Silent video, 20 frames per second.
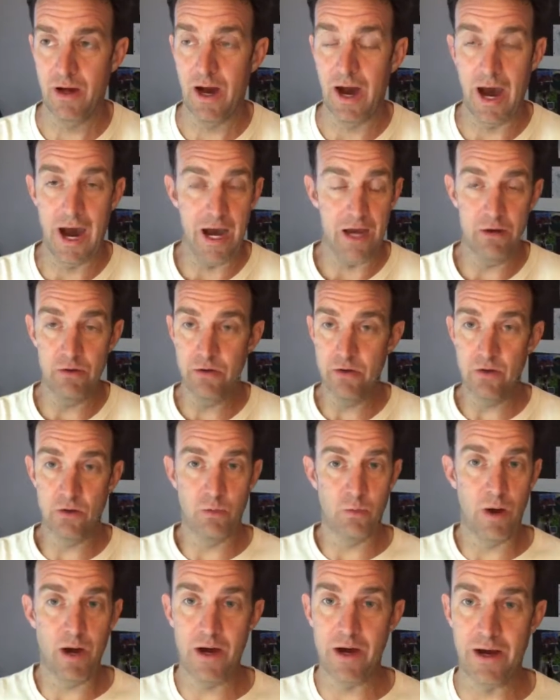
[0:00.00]
I don't know
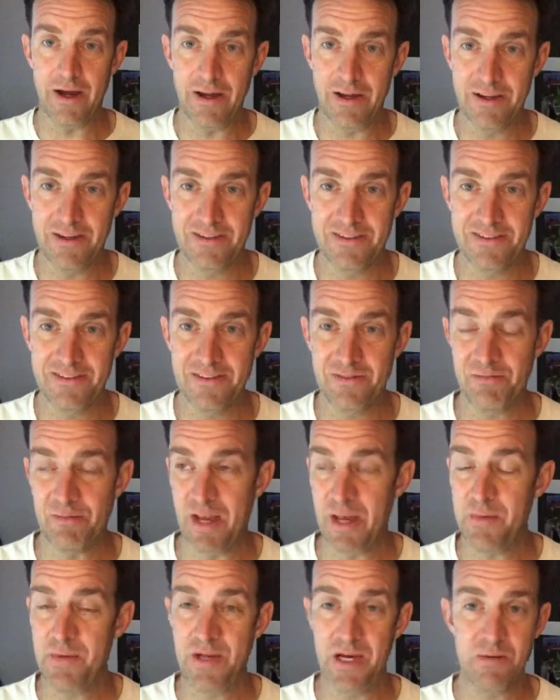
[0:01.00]
why.
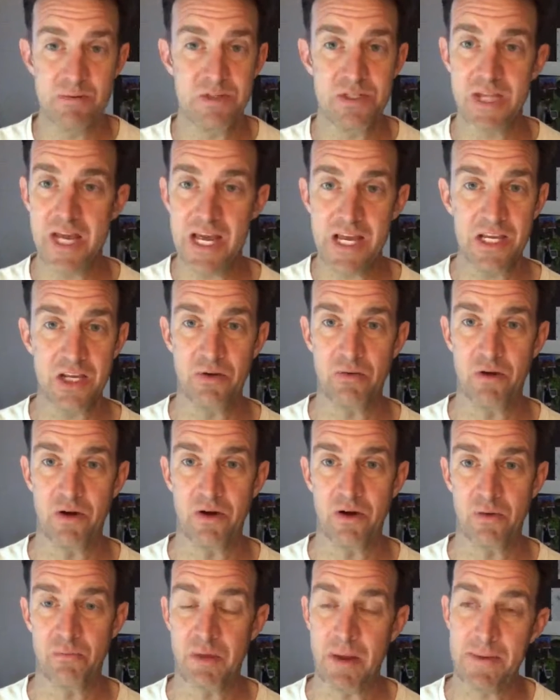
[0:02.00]
Maybe I'm saying it
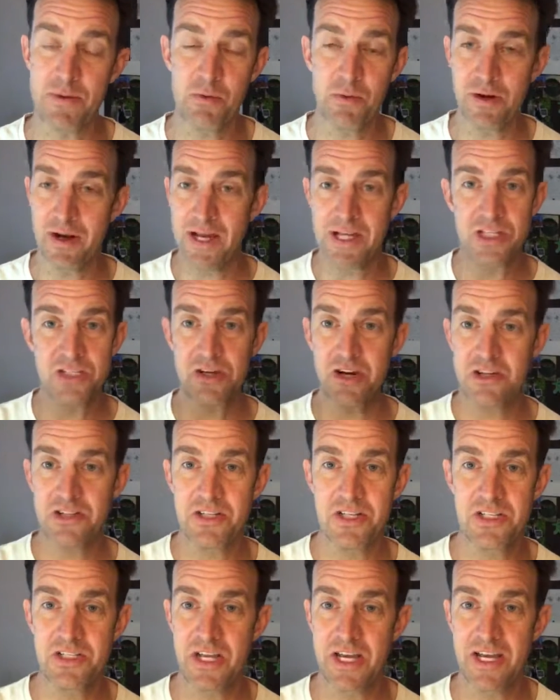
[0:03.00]
wrong. Maybe when I start to
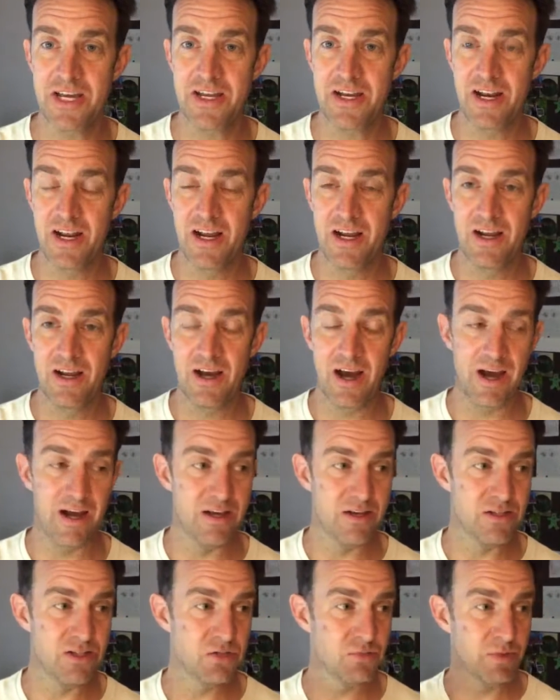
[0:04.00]
say it, I
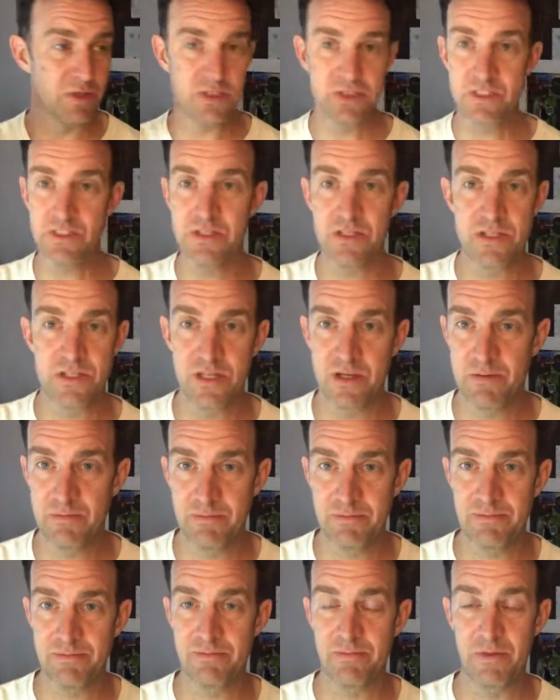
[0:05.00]
switch into
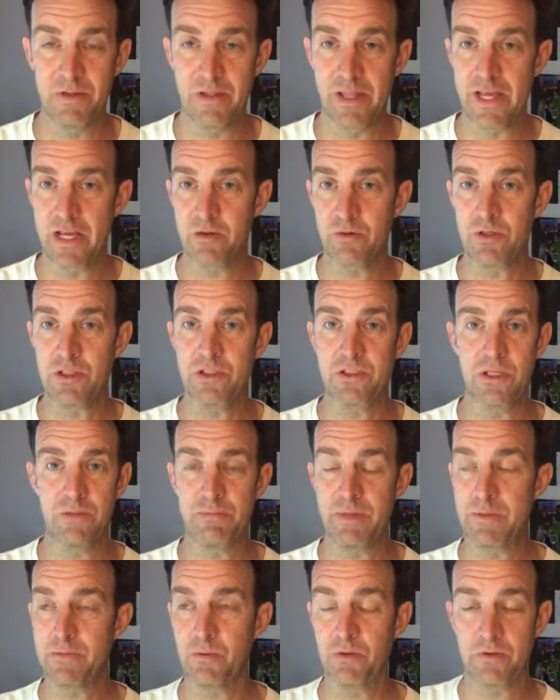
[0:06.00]
some language that
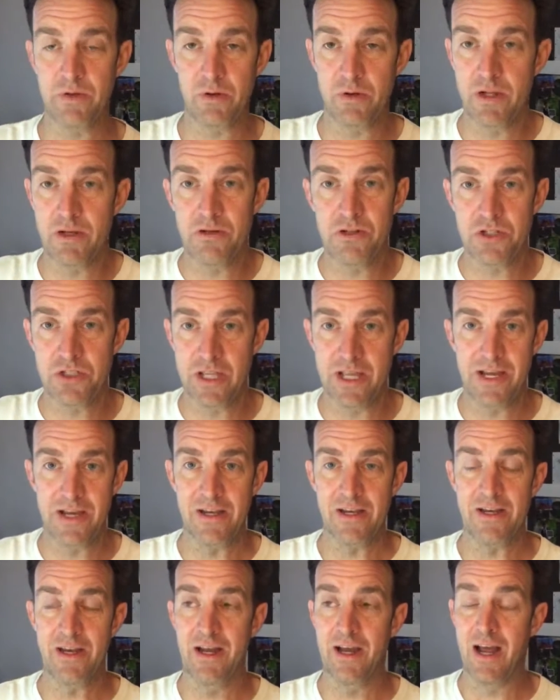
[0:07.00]
people don't understand.
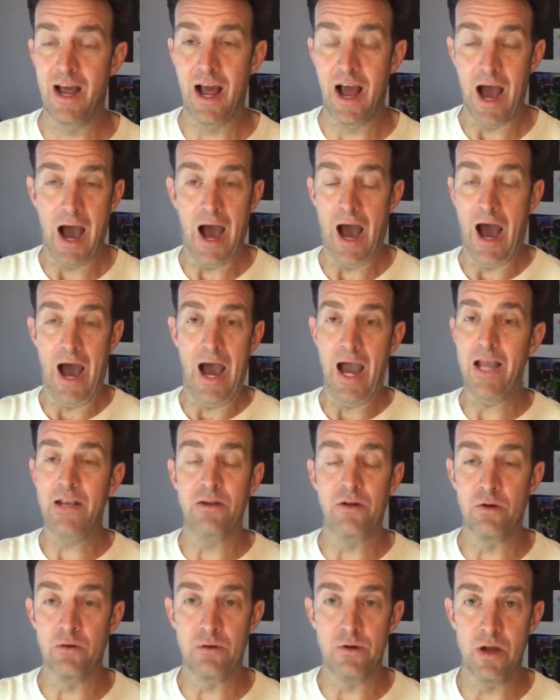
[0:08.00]
I
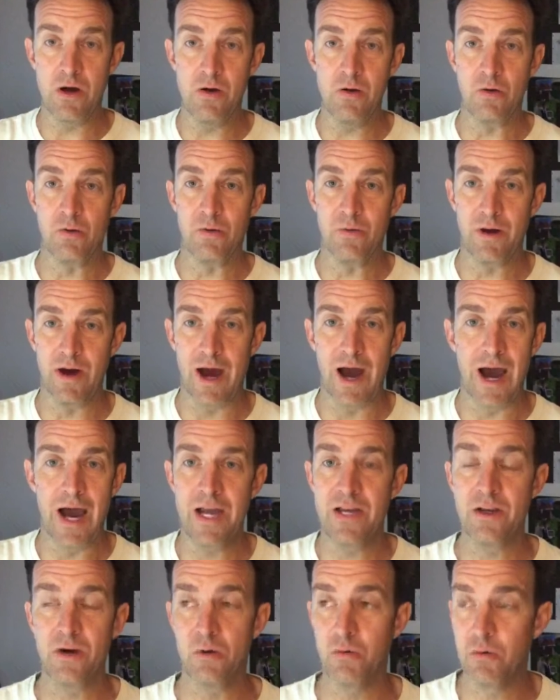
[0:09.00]
don't know. I
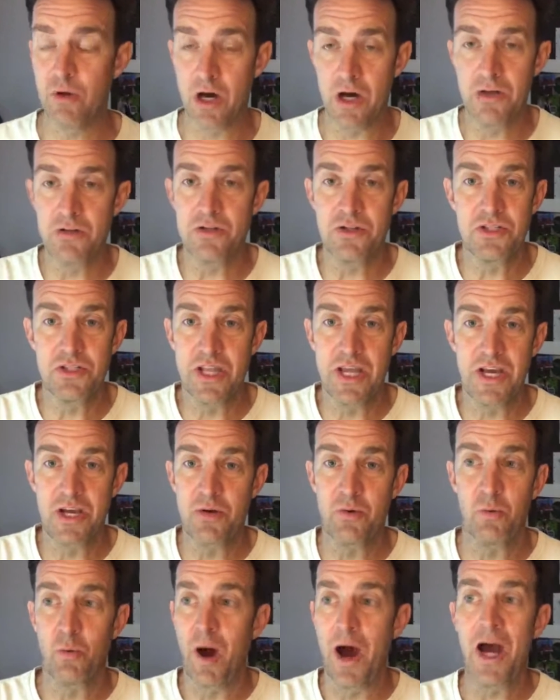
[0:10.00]
don't
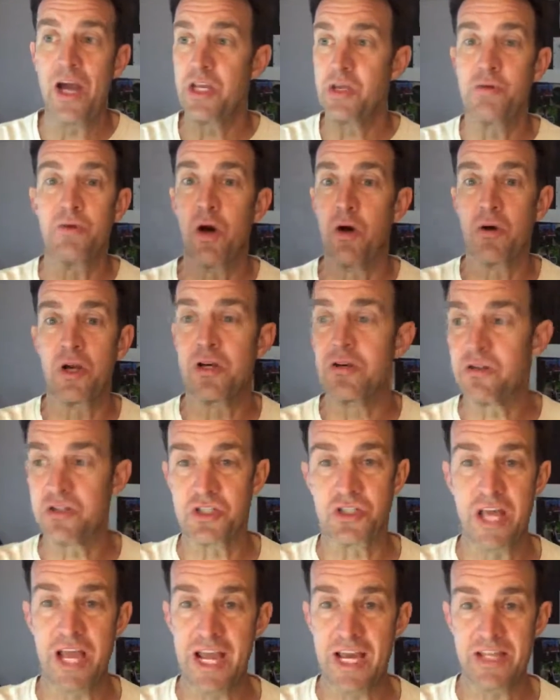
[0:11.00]
understand why you don't
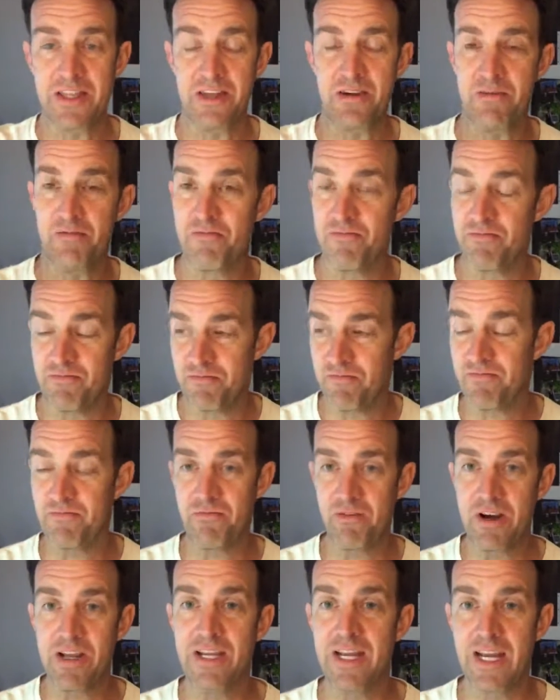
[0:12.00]
understand that a
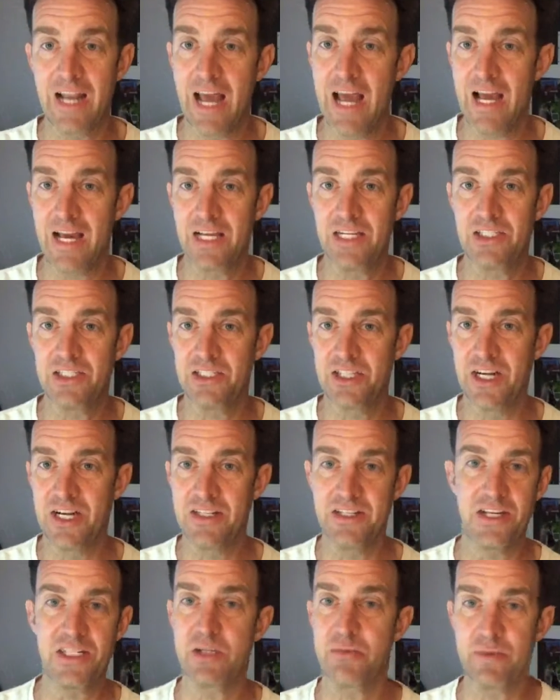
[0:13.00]
freaking edge
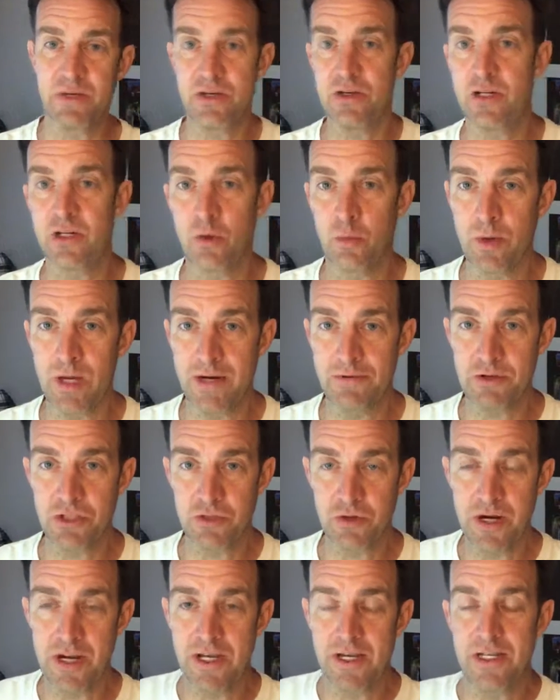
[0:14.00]
doesn't mean you're going to win every
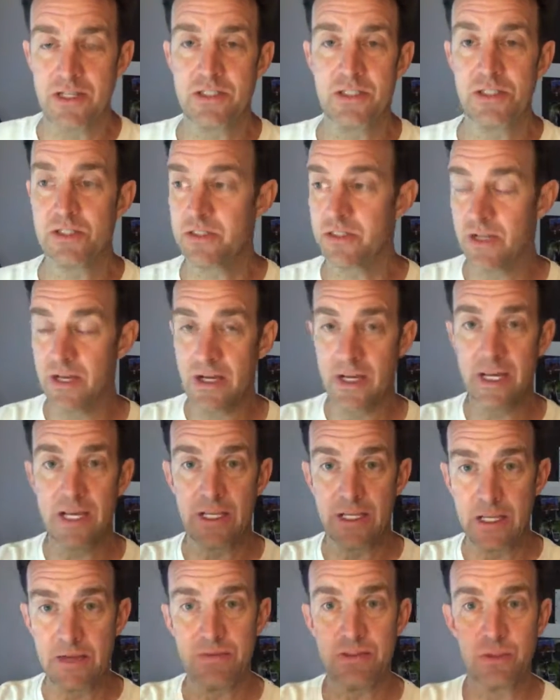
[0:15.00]
trade. It's just, it
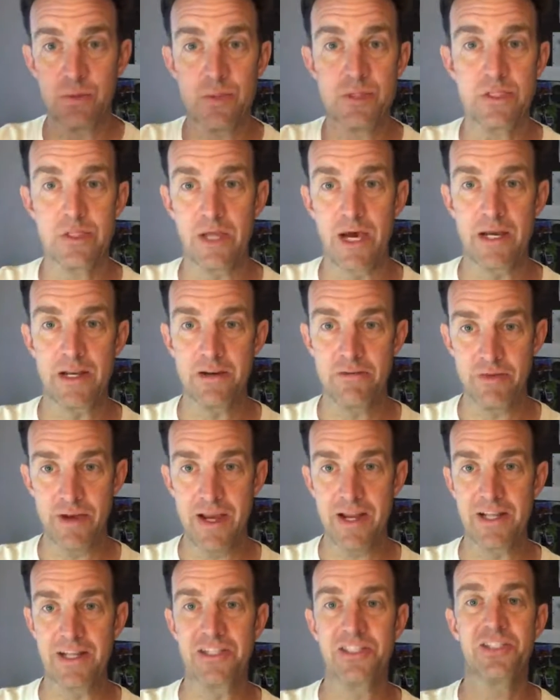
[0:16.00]
gives you a slight
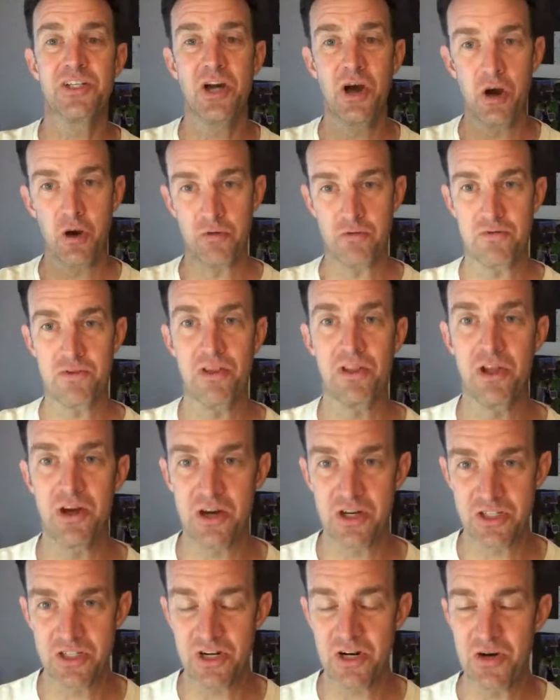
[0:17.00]
advantage over the
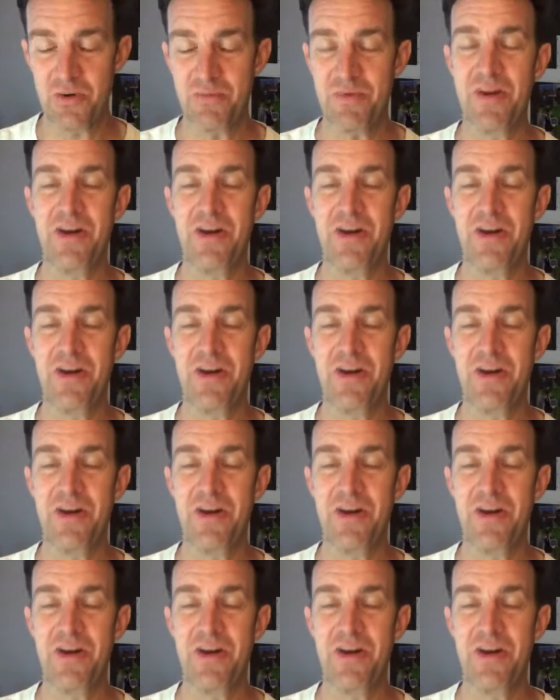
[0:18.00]
long term.